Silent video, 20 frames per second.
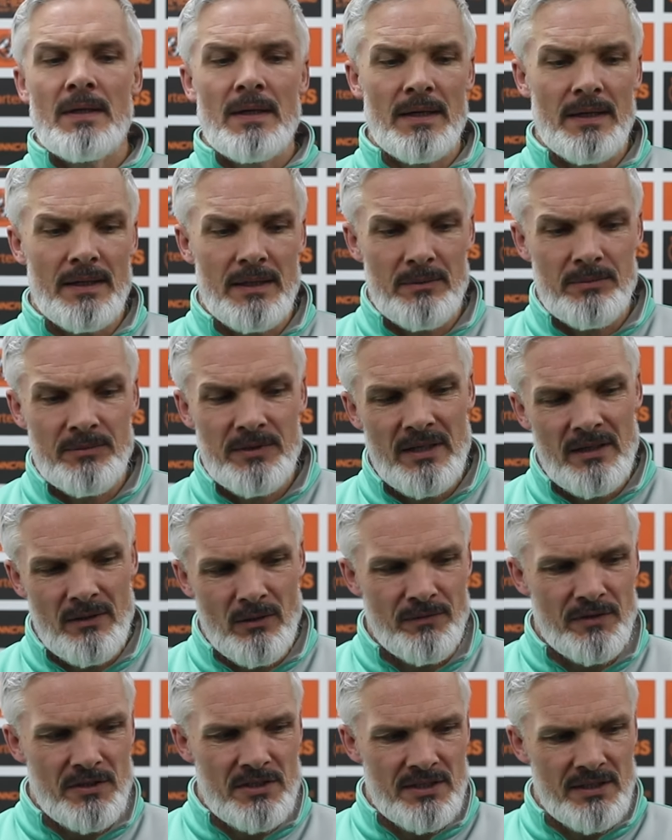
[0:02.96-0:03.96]
Yeah,
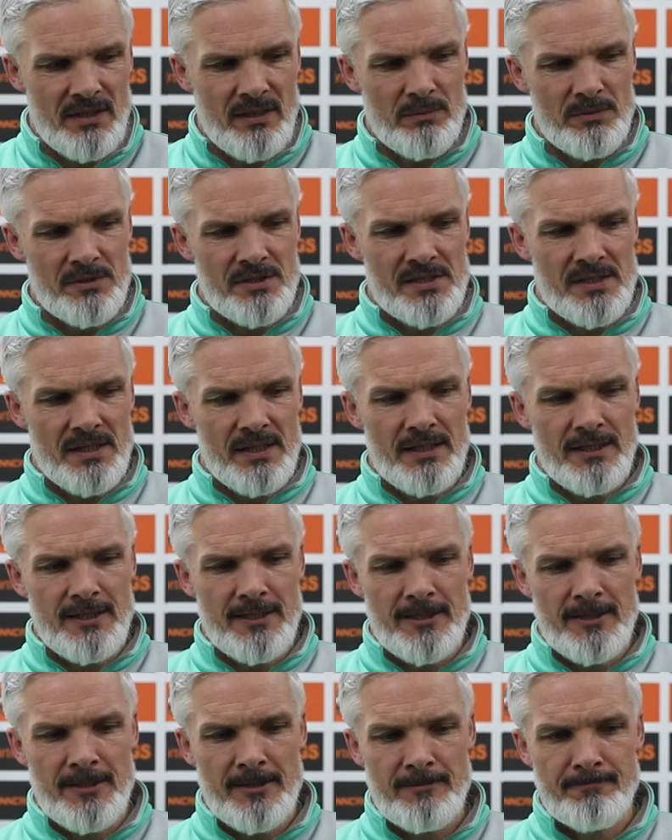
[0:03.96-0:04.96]
obviously that was
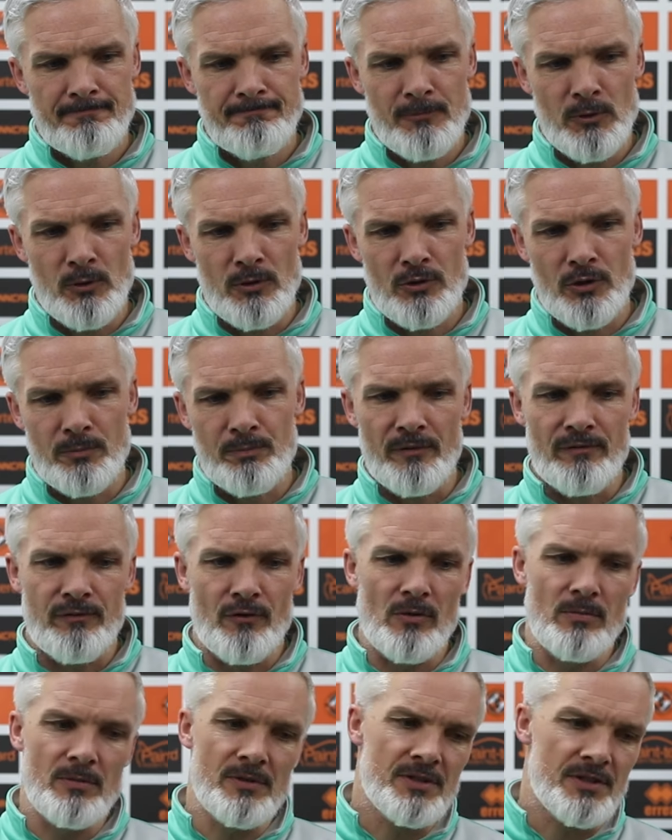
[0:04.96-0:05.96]
a good
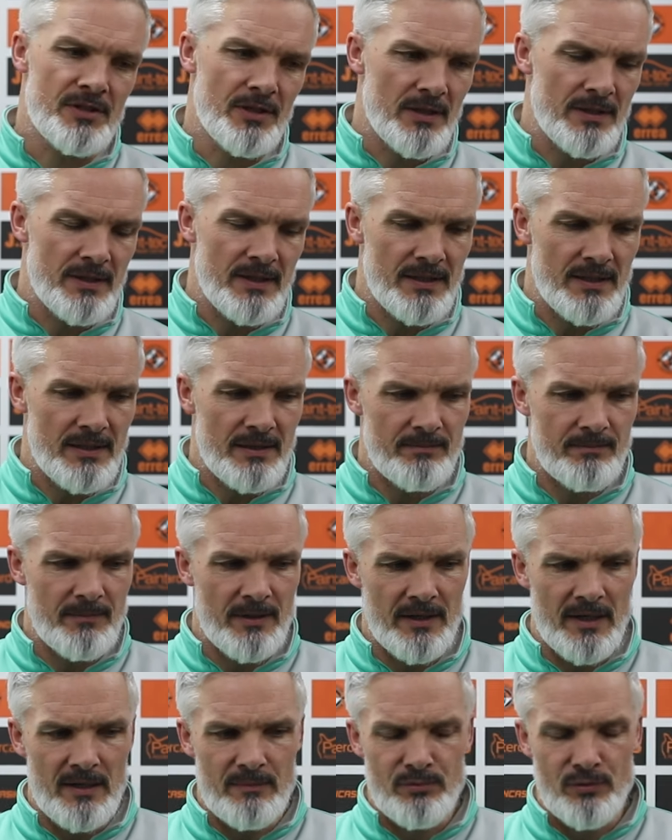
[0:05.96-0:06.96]
performance the other day
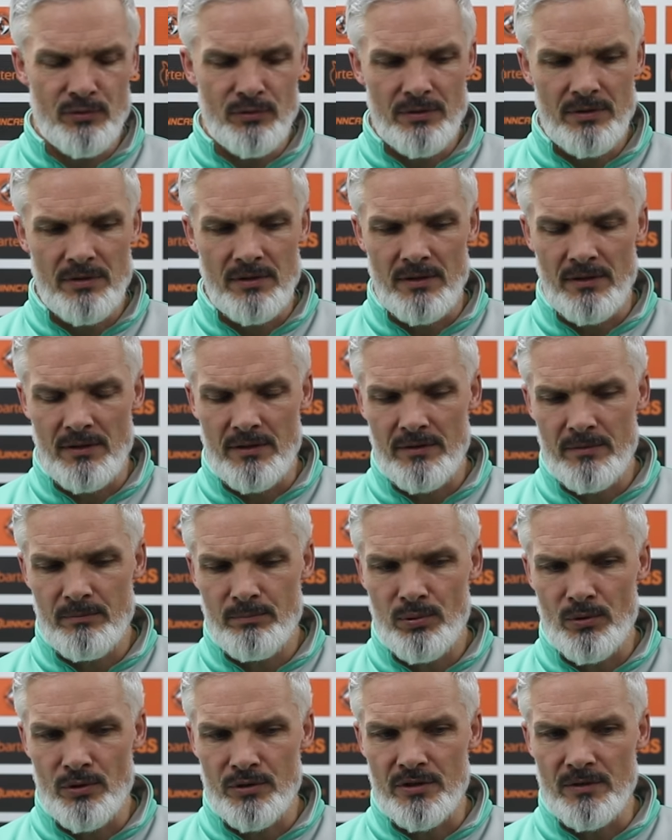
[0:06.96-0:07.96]
at Arbroath and another
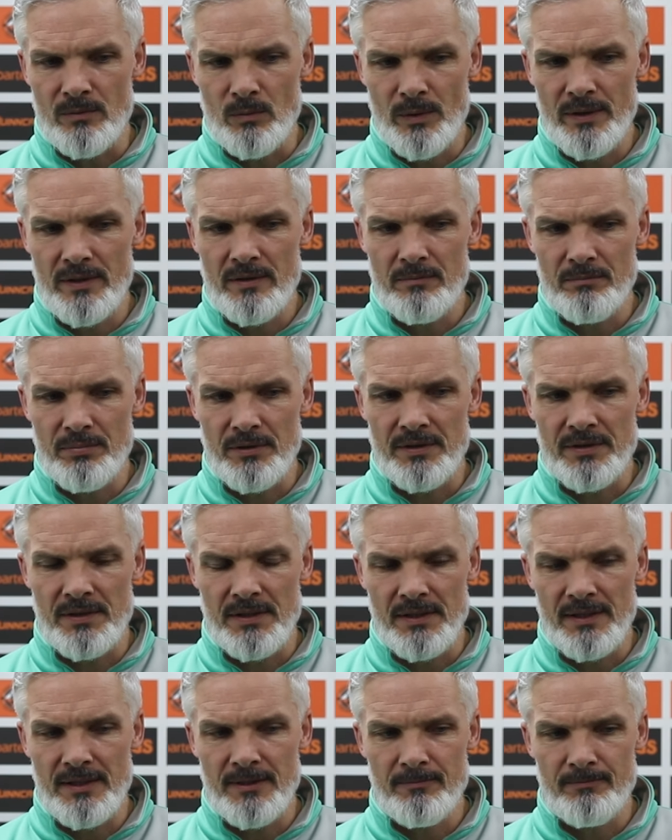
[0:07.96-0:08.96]
important win, but
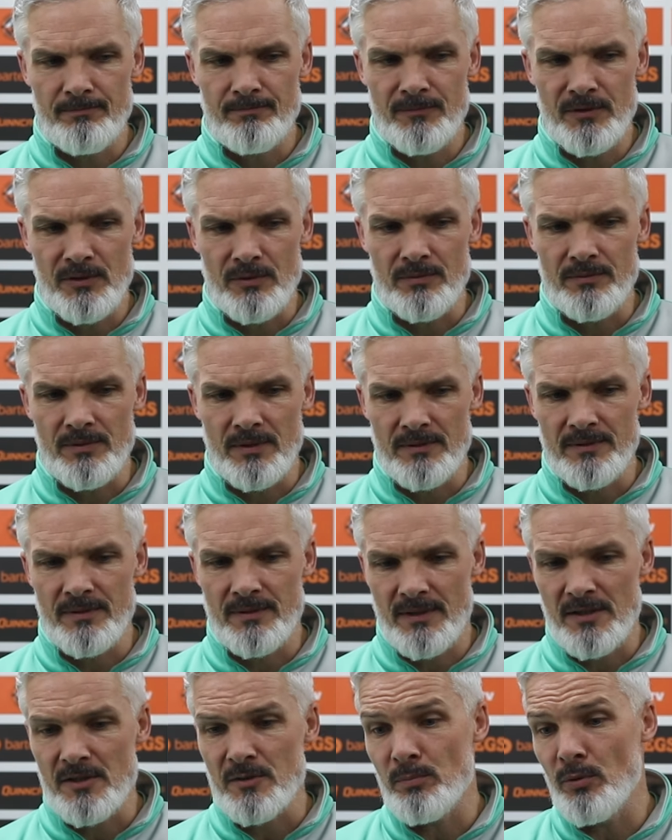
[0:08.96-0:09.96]
the
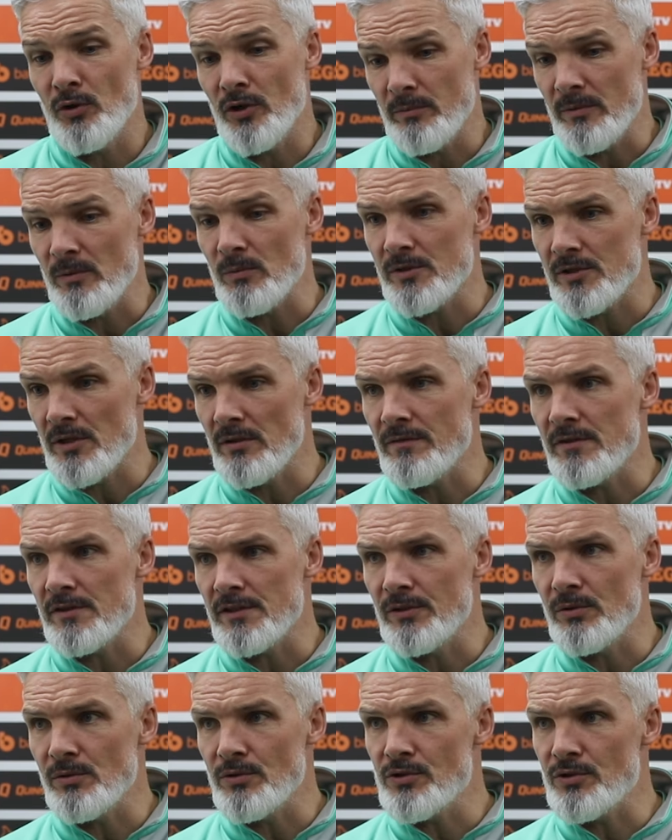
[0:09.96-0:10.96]
disappointment was
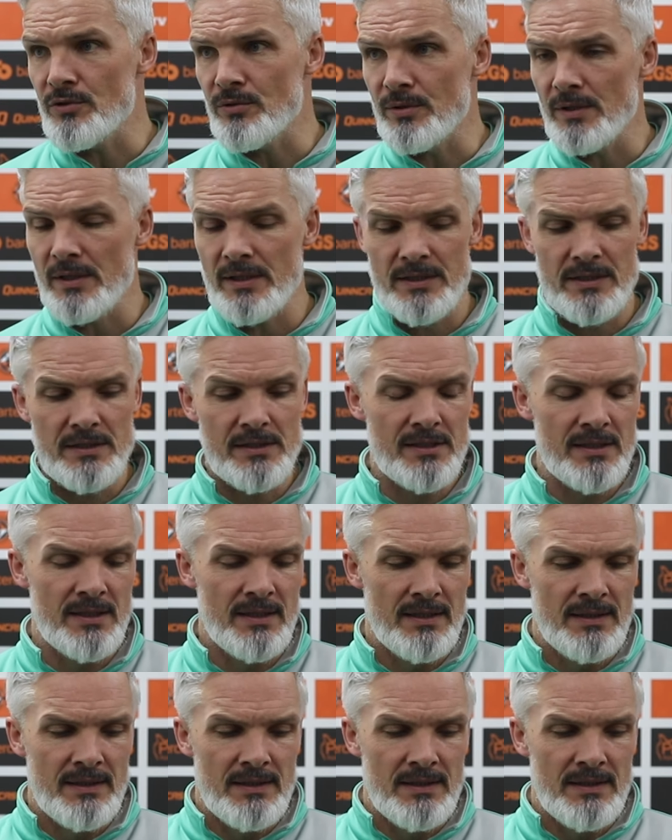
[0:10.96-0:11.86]
obviously those two guys